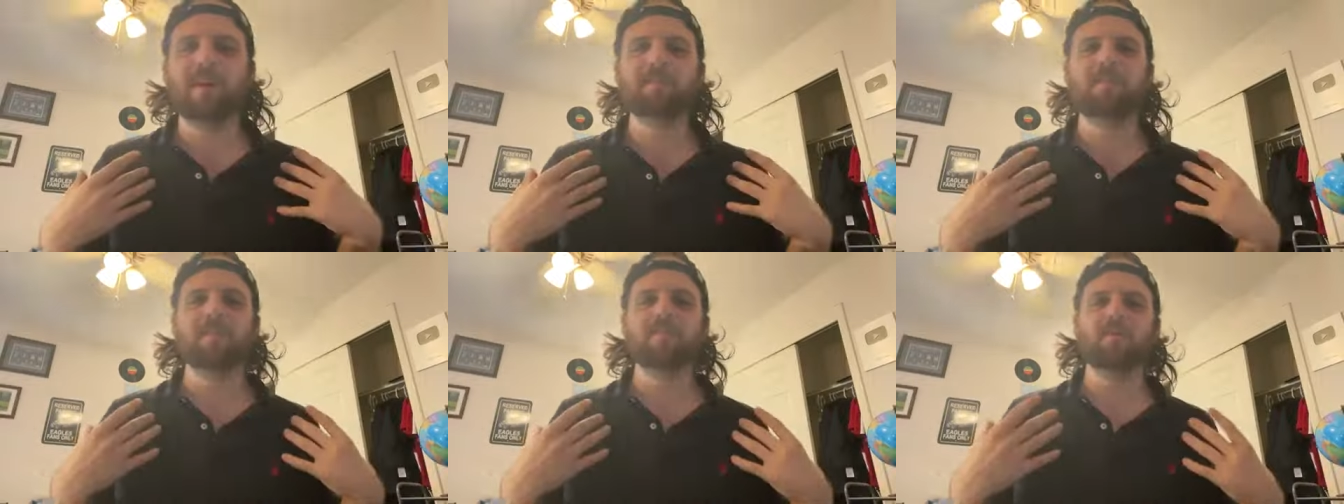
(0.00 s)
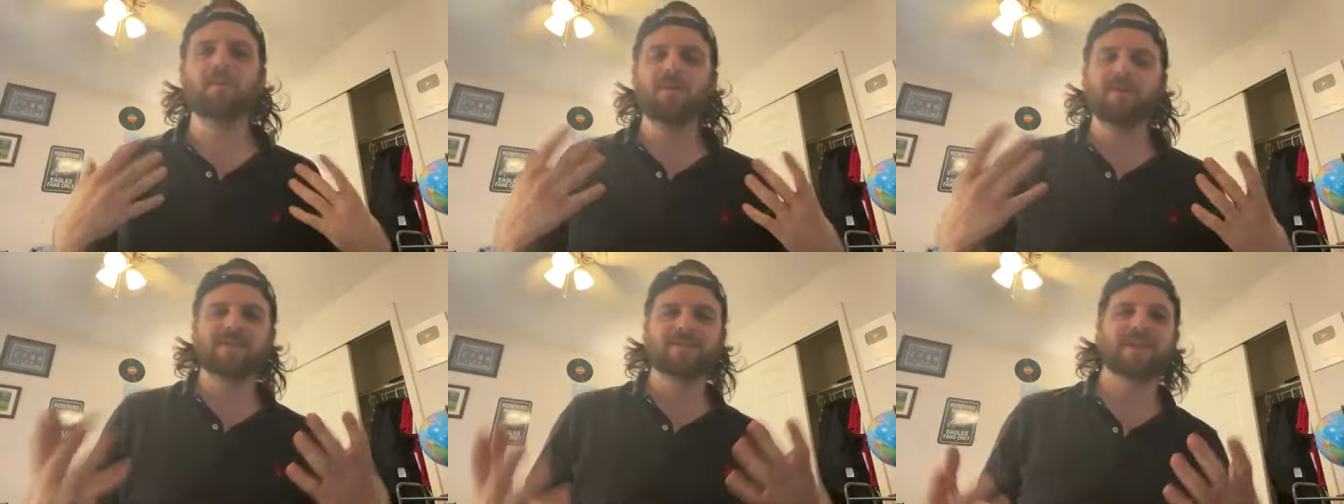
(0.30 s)
I'm, I'm
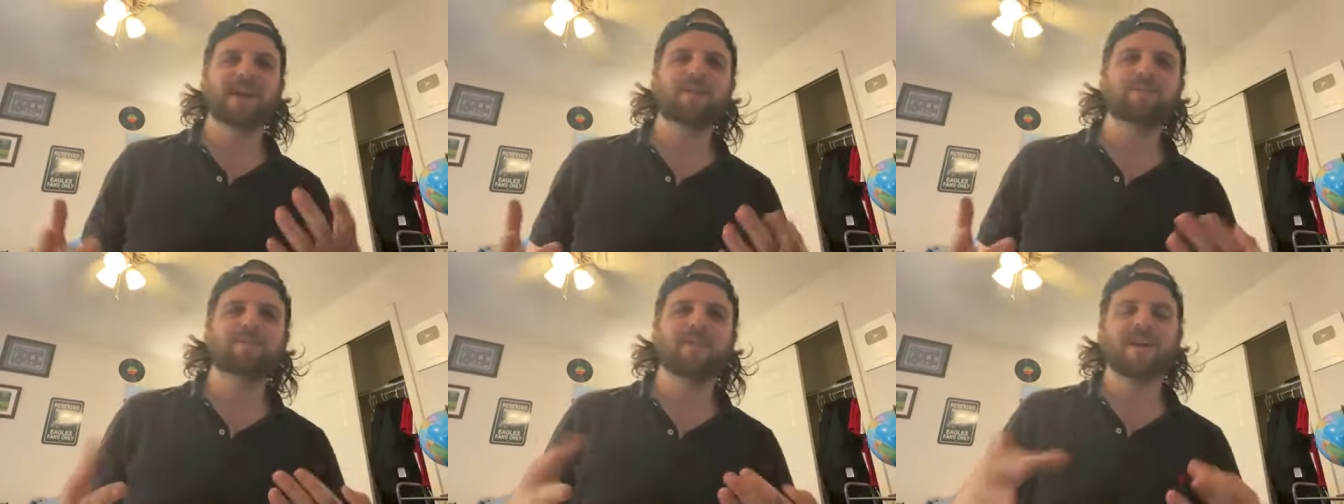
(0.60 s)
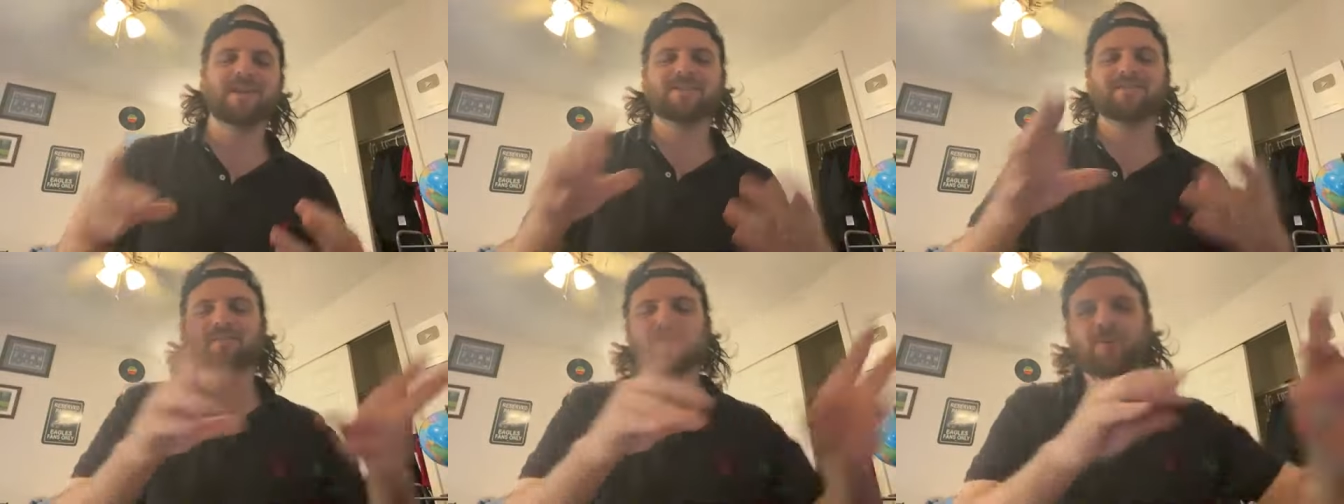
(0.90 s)
the one to tap
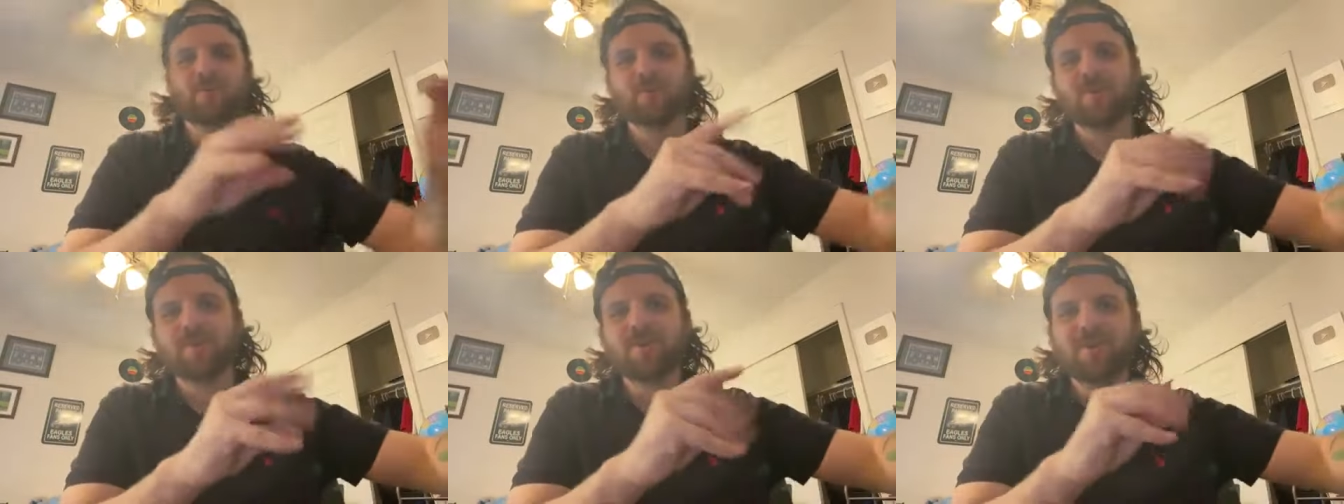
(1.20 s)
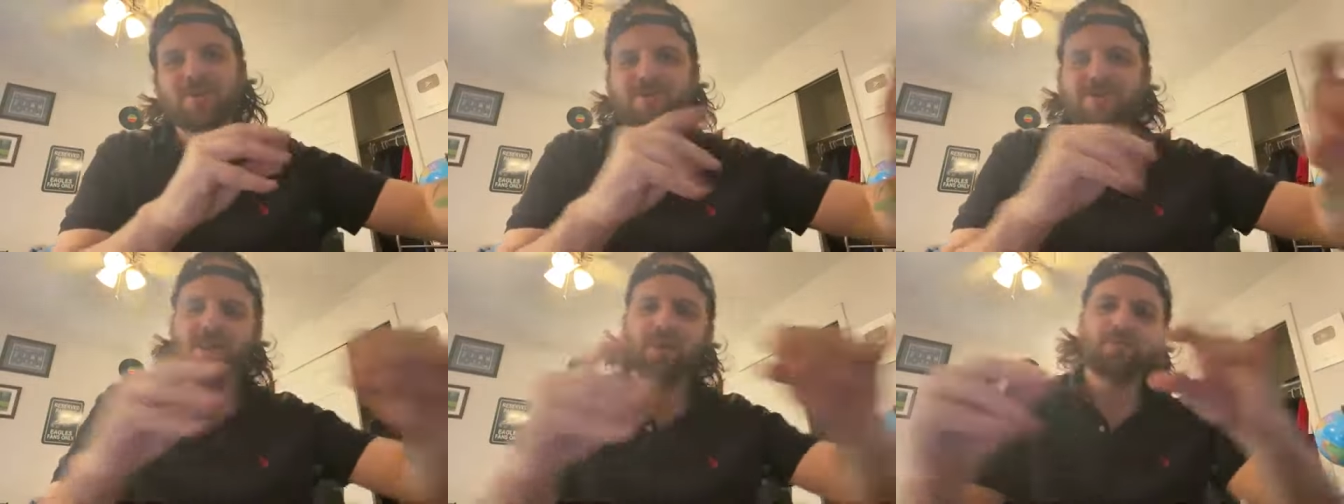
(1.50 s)
fast for you to,
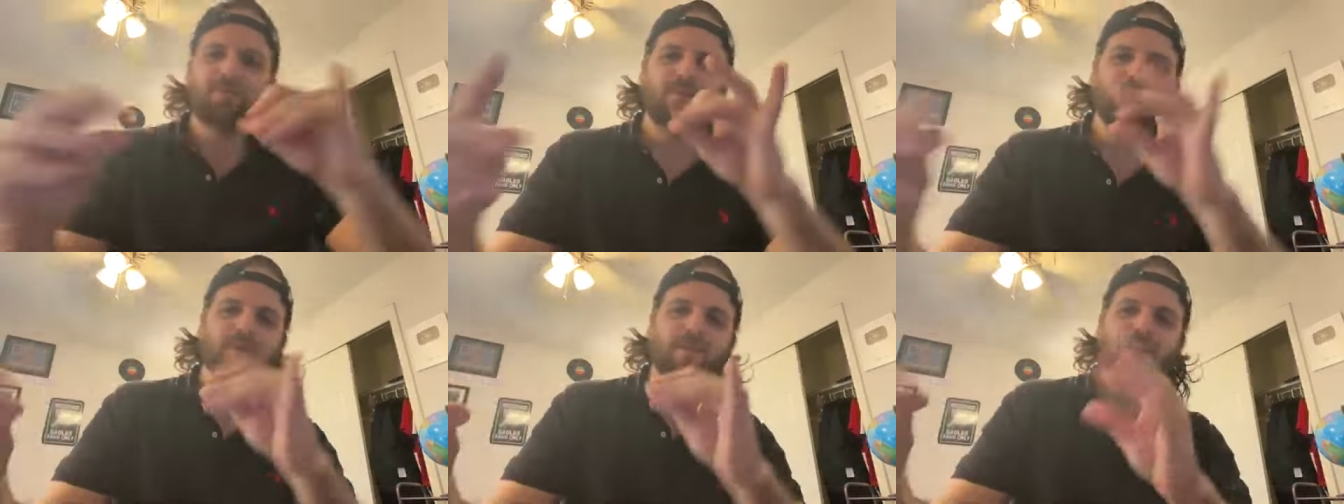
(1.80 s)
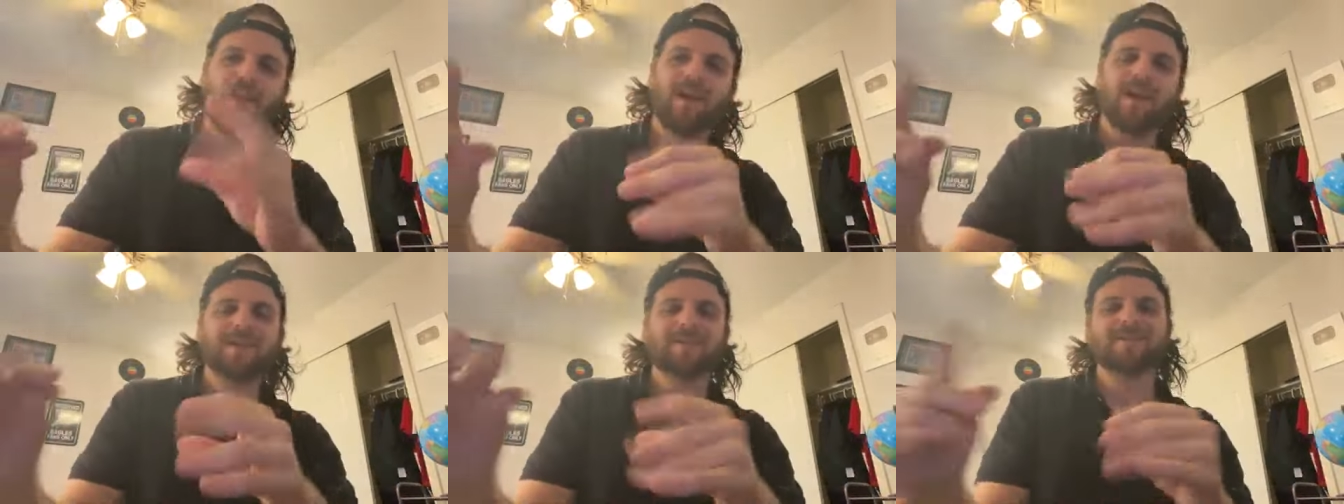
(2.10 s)
to help you
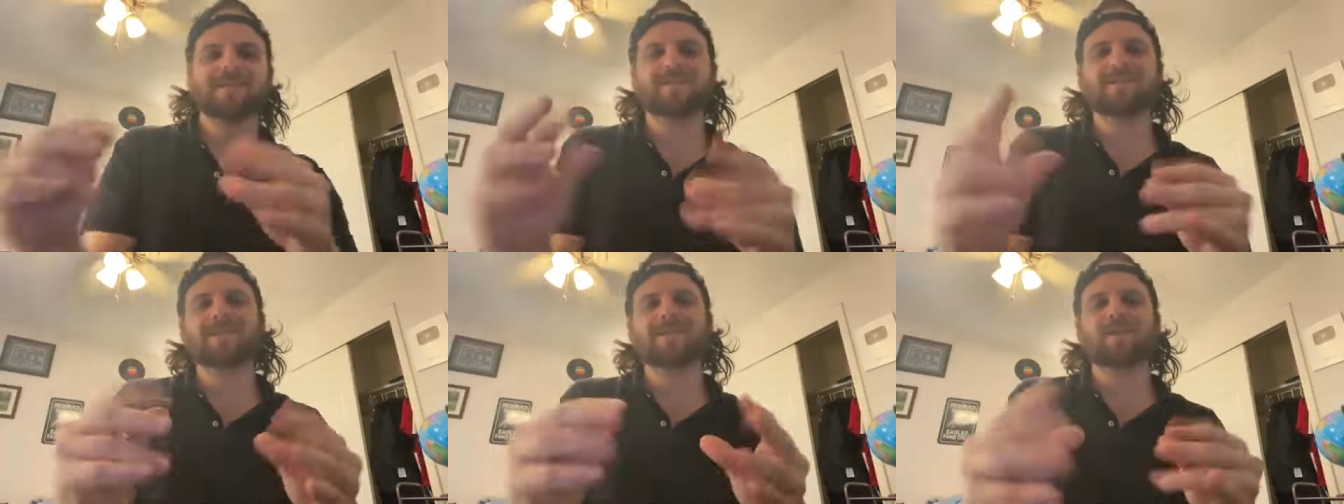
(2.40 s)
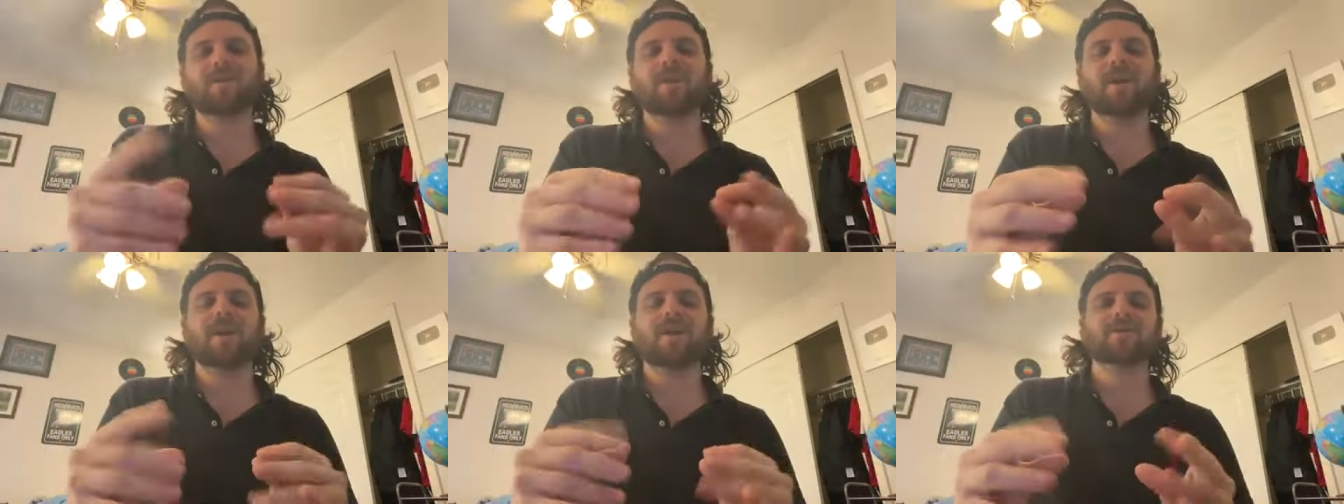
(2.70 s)
relax and
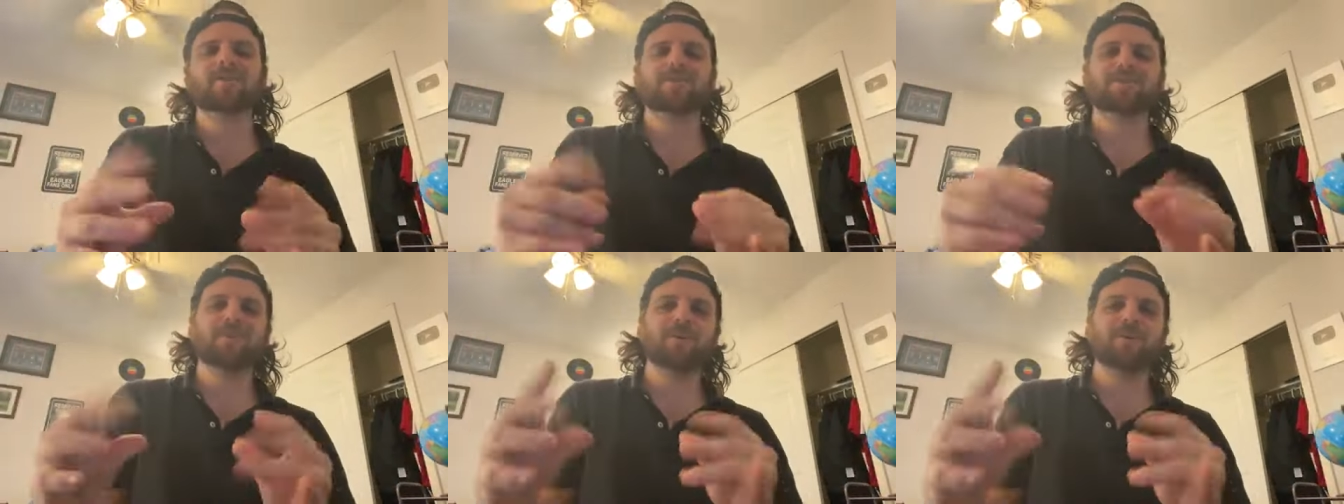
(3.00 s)
tingle out.